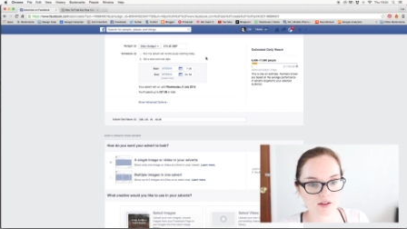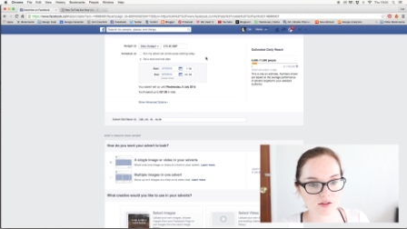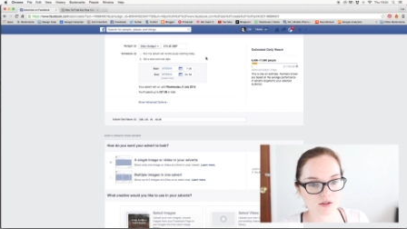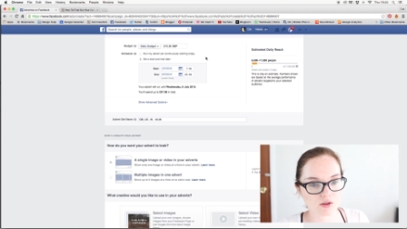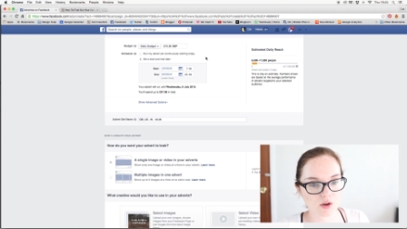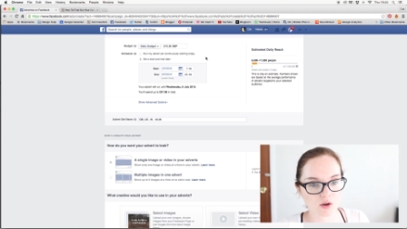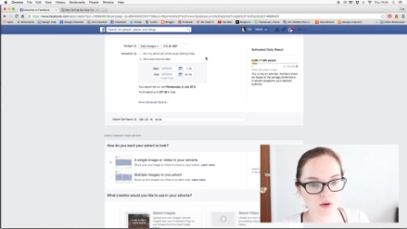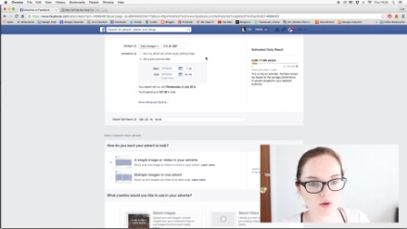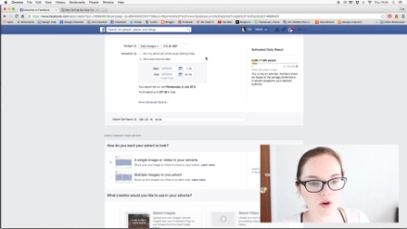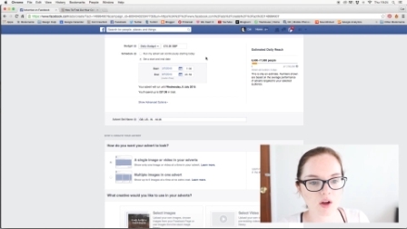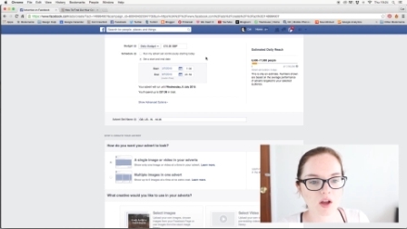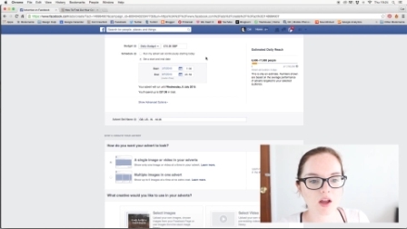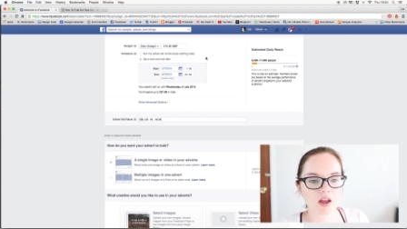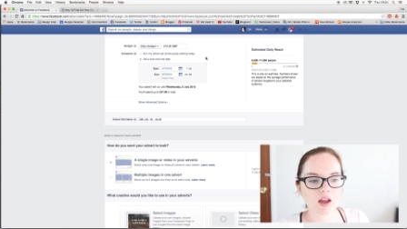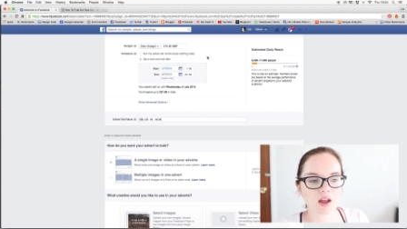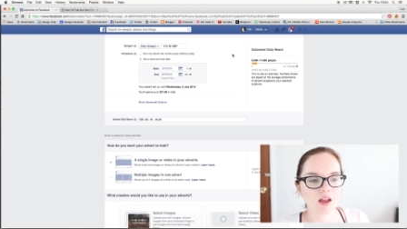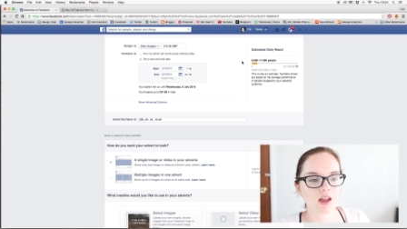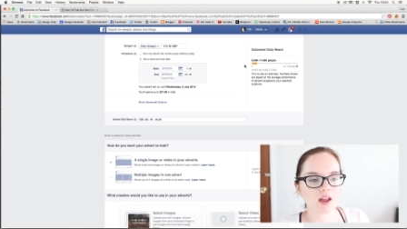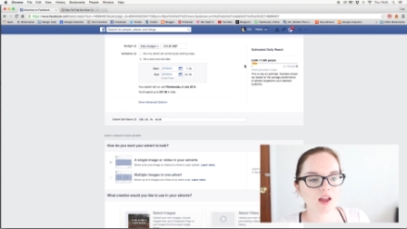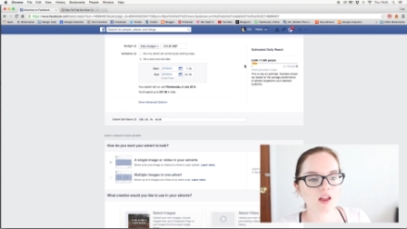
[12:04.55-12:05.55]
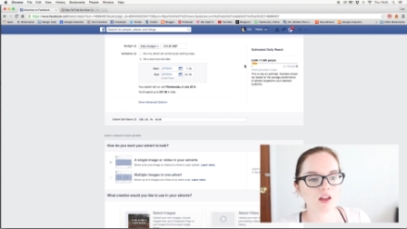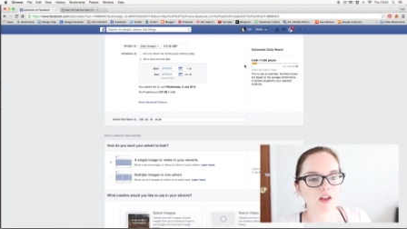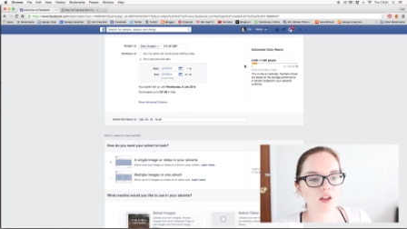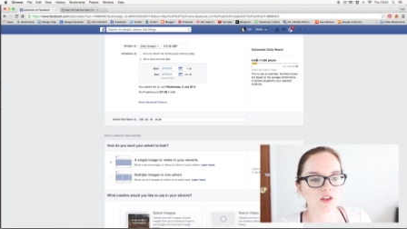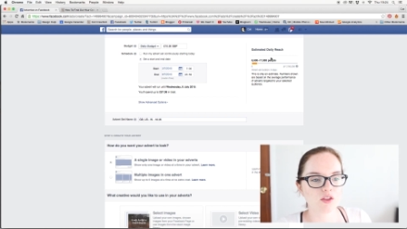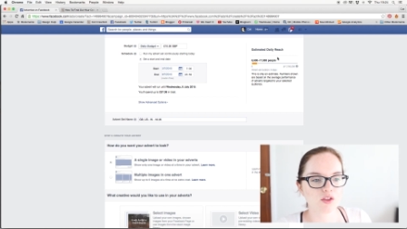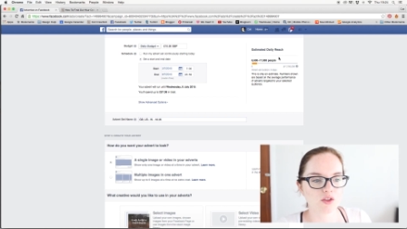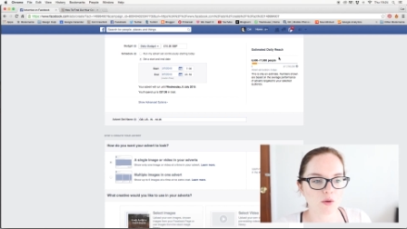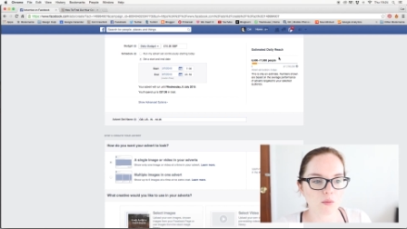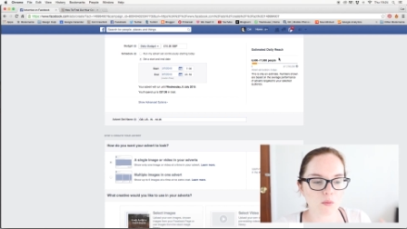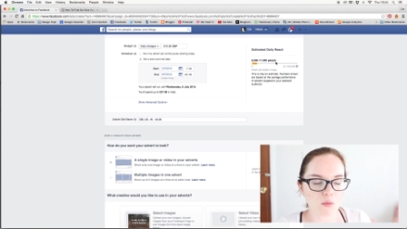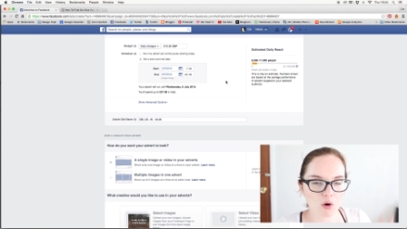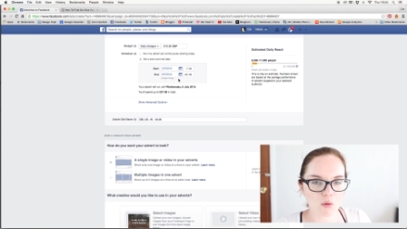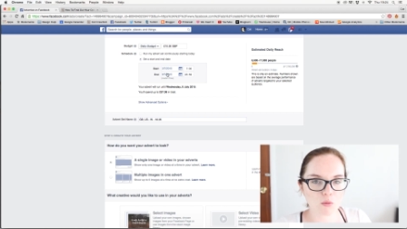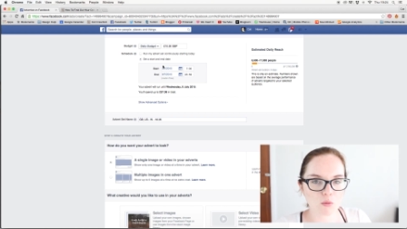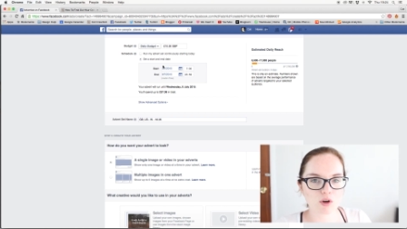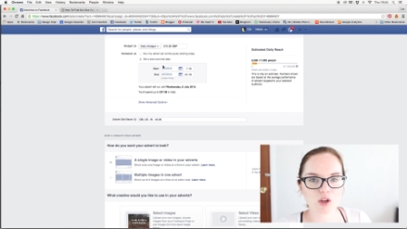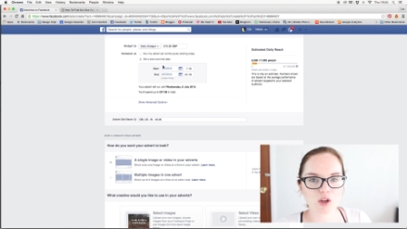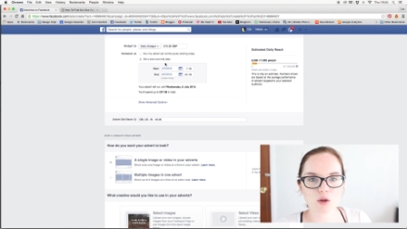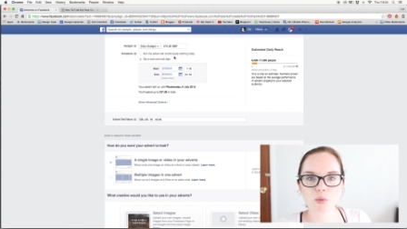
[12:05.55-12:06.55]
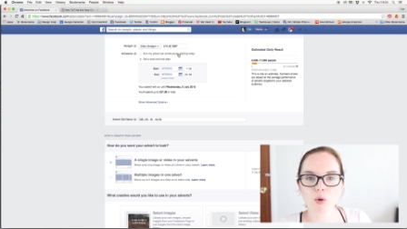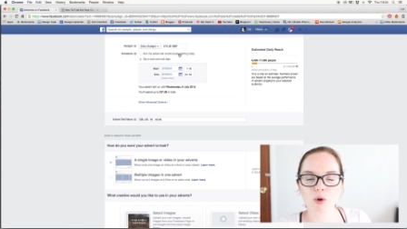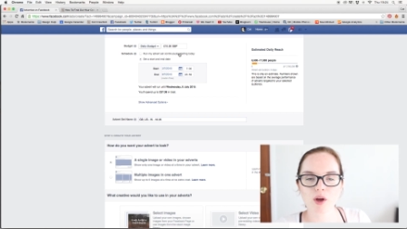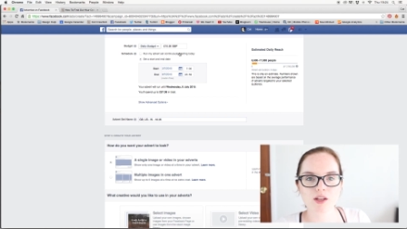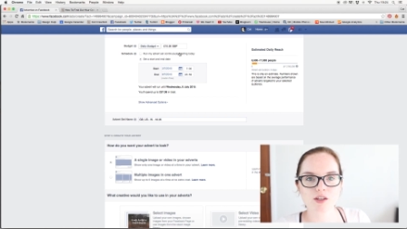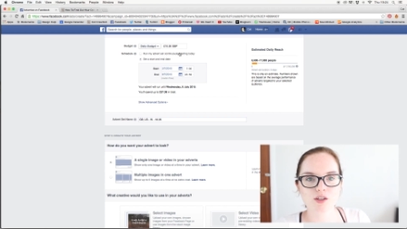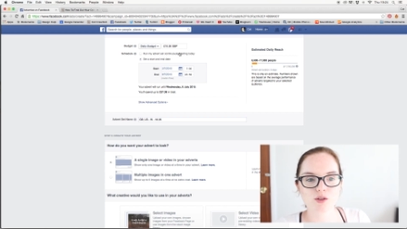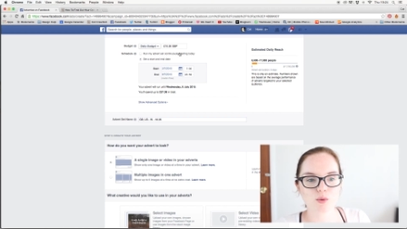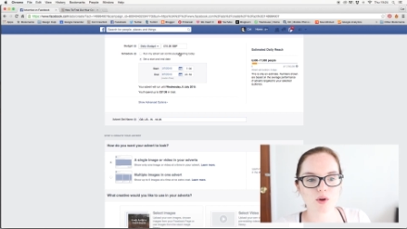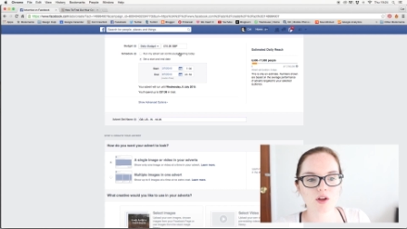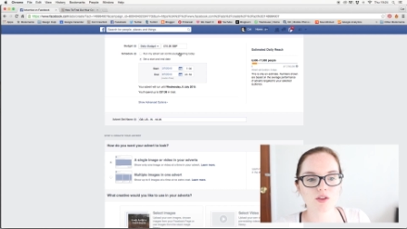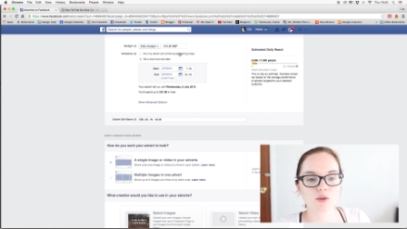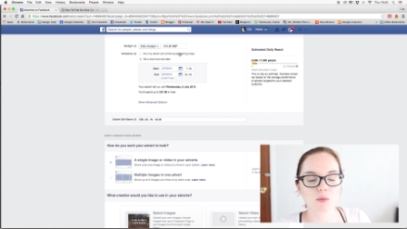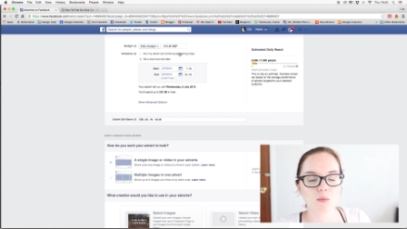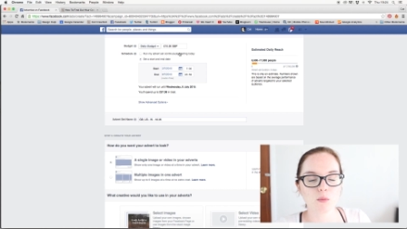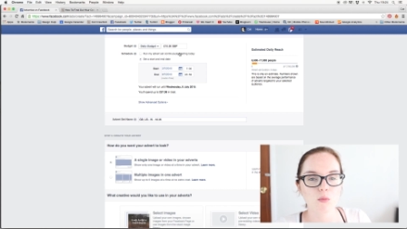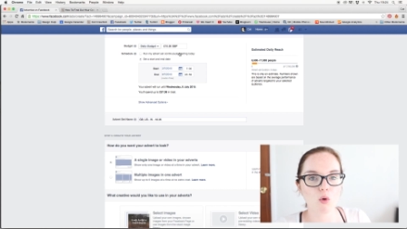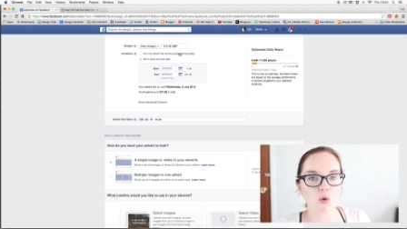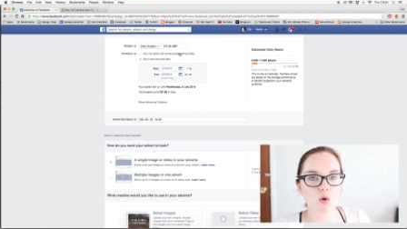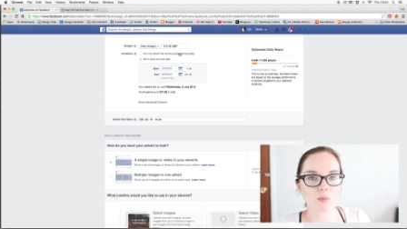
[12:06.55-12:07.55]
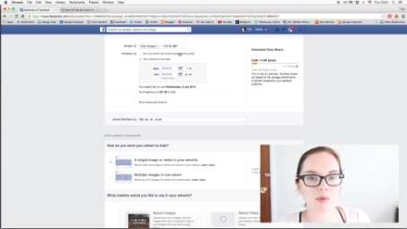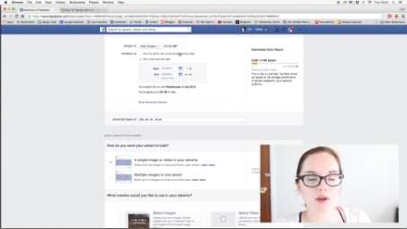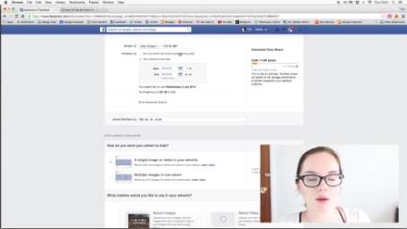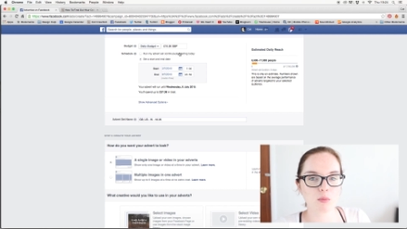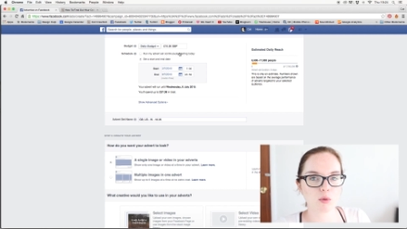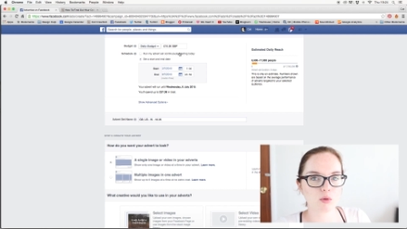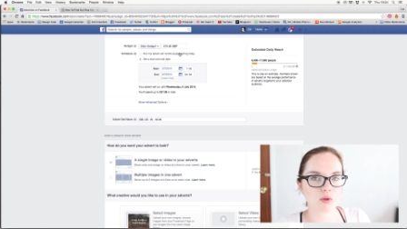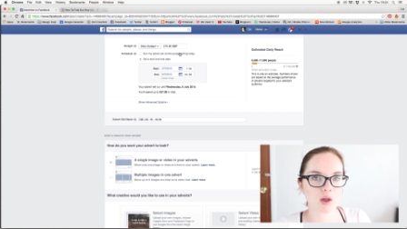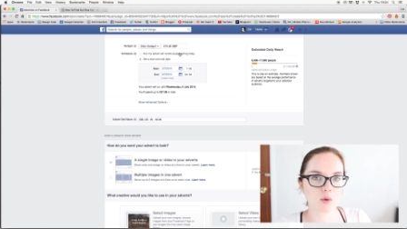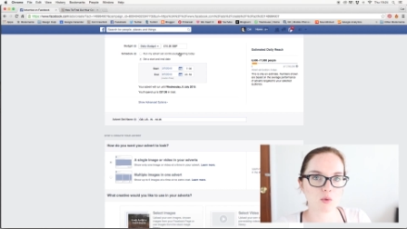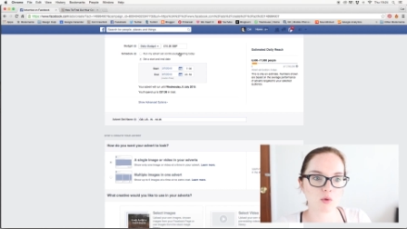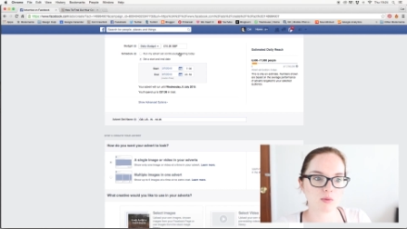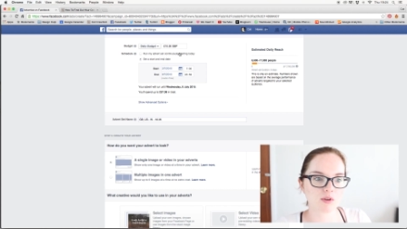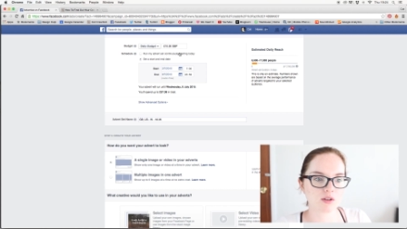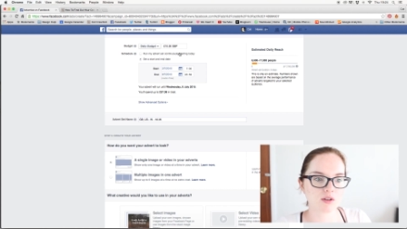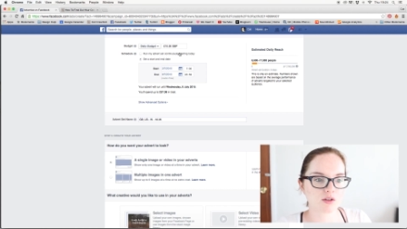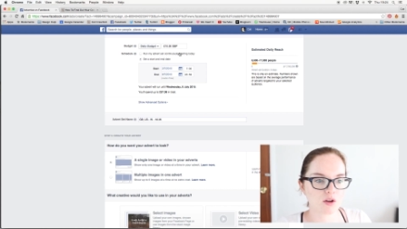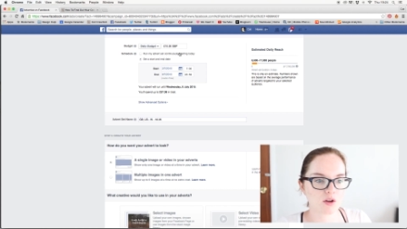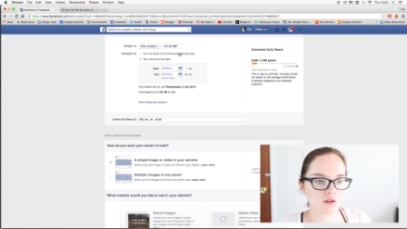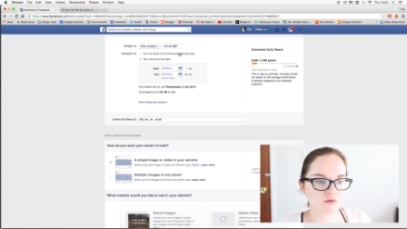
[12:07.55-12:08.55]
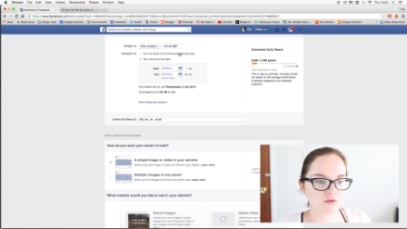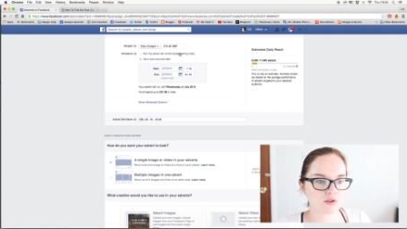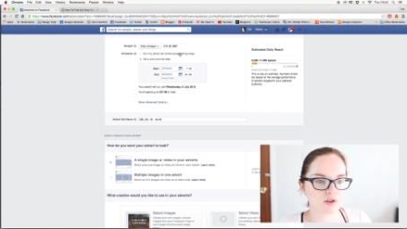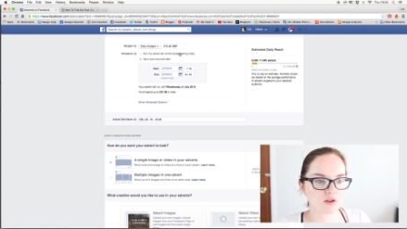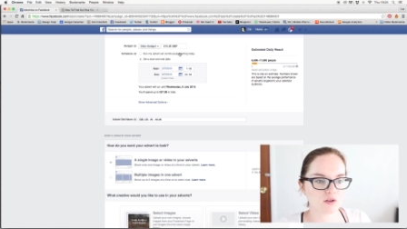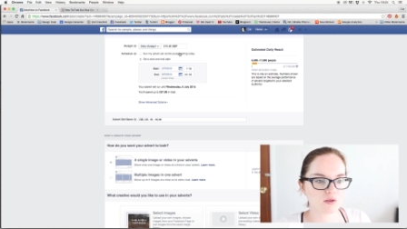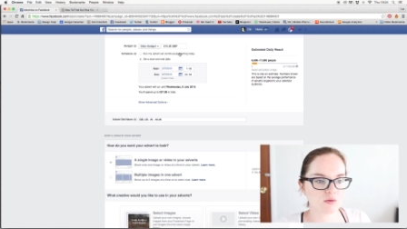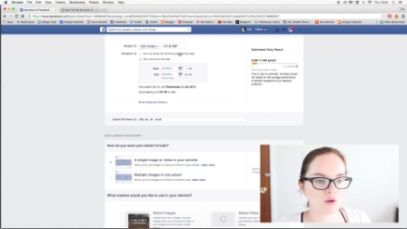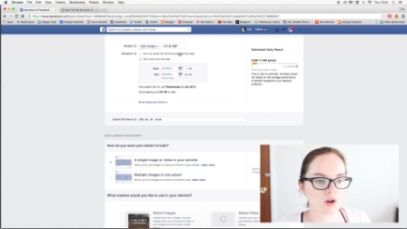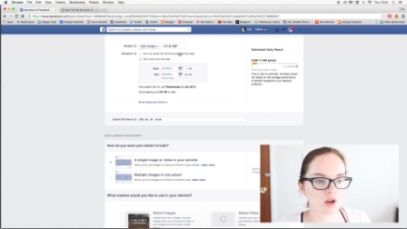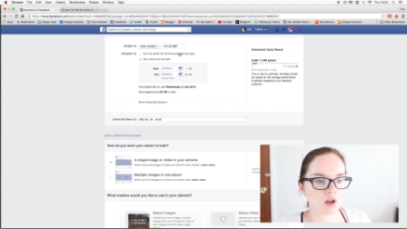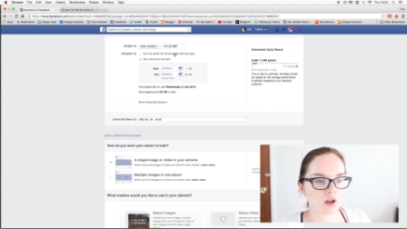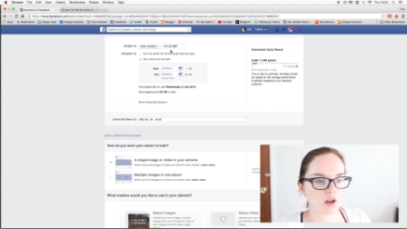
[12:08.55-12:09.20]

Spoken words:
So the more money you put into it, the more people it will be served to.